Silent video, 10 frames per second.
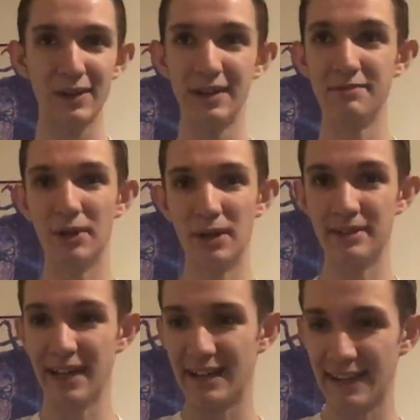It really
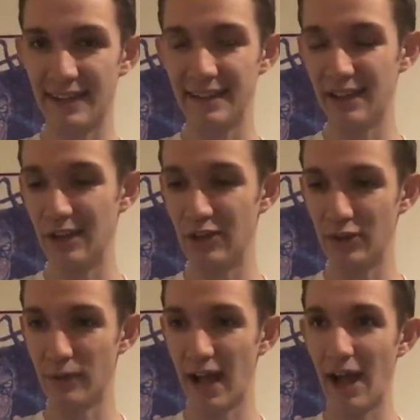takes ideas
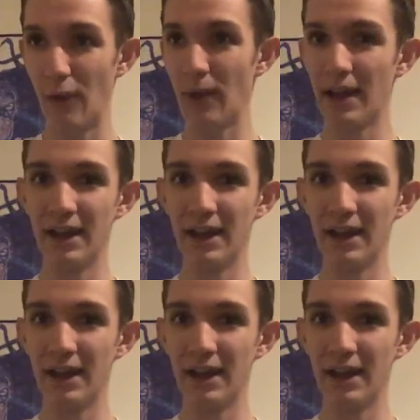of how